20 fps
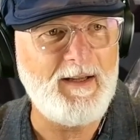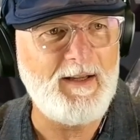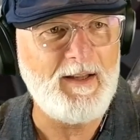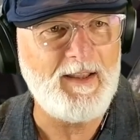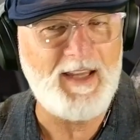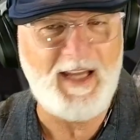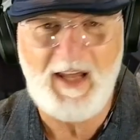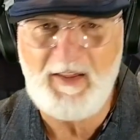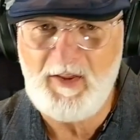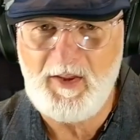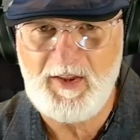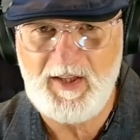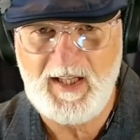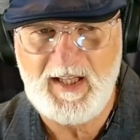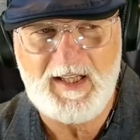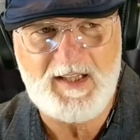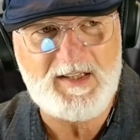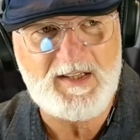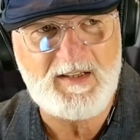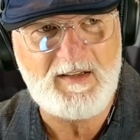The other thing
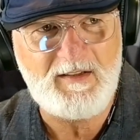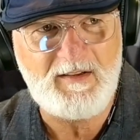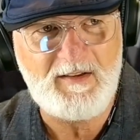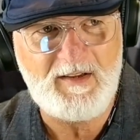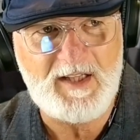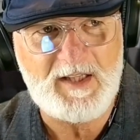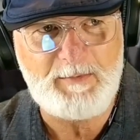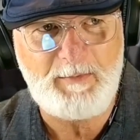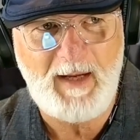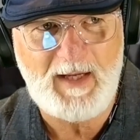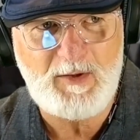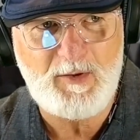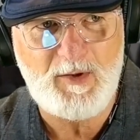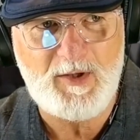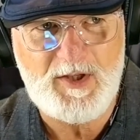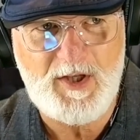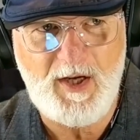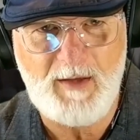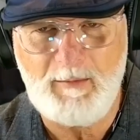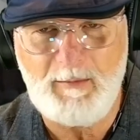is this battery
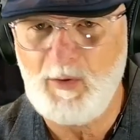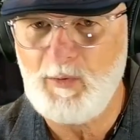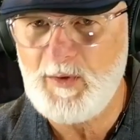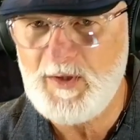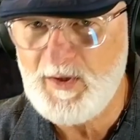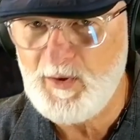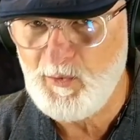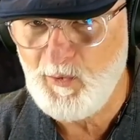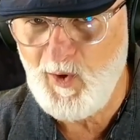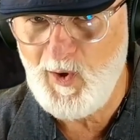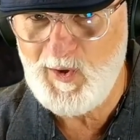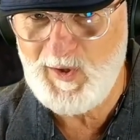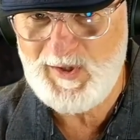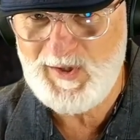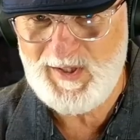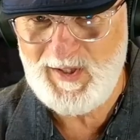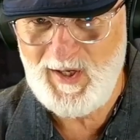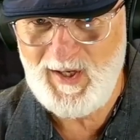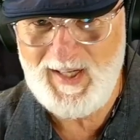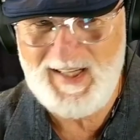terminal was the wrong
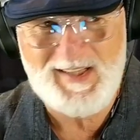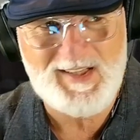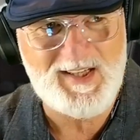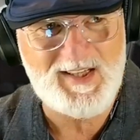size.